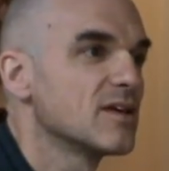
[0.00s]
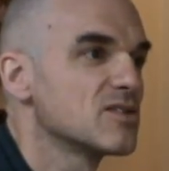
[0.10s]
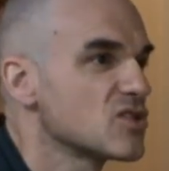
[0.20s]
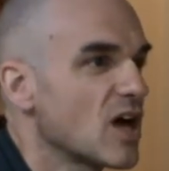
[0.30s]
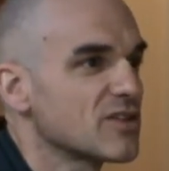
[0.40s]

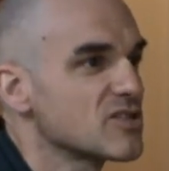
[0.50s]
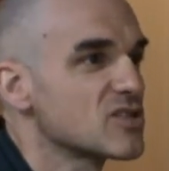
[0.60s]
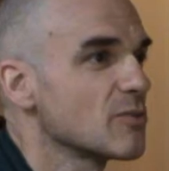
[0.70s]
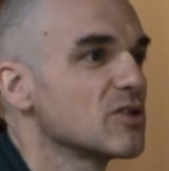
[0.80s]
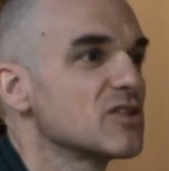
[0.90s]
It's not that
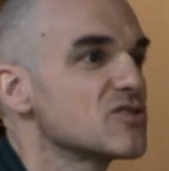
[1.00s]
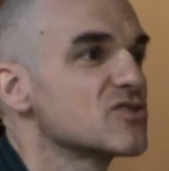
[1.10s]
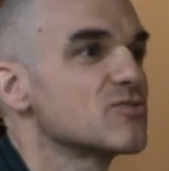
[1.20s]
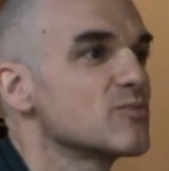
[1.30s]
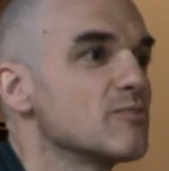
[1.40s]
somebody
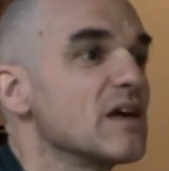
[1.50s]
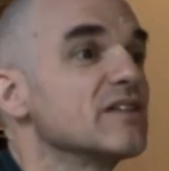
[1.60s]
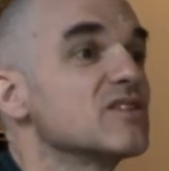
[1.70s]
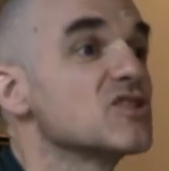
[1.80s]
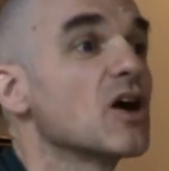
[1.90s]
just made
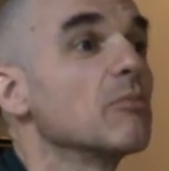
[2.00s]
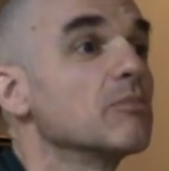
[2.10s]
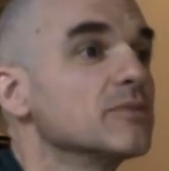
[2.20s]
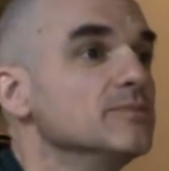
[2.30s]
this up.